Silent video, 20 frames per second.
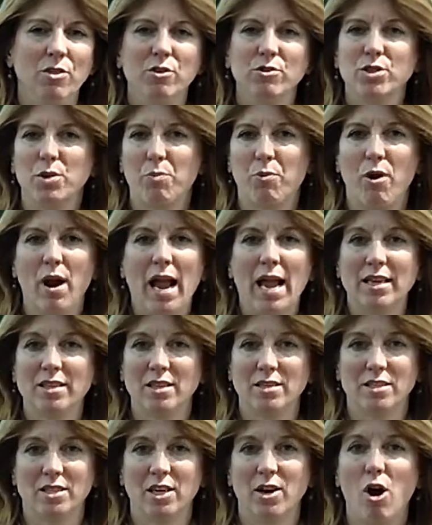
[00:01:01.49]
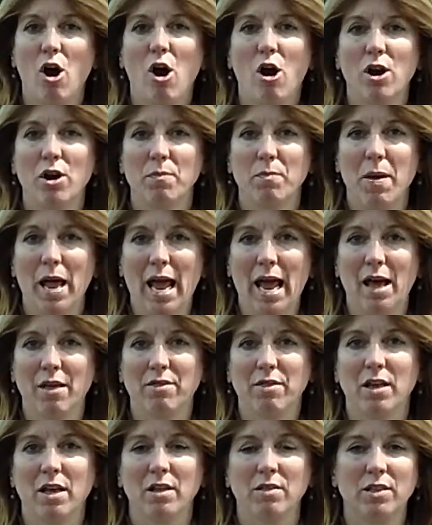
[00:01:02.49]
there's a practice in
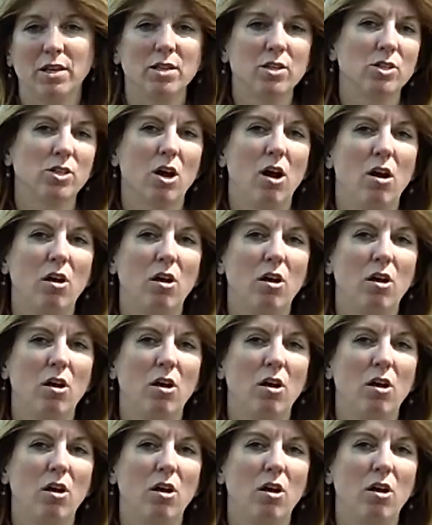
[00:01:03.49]
HeartMath that is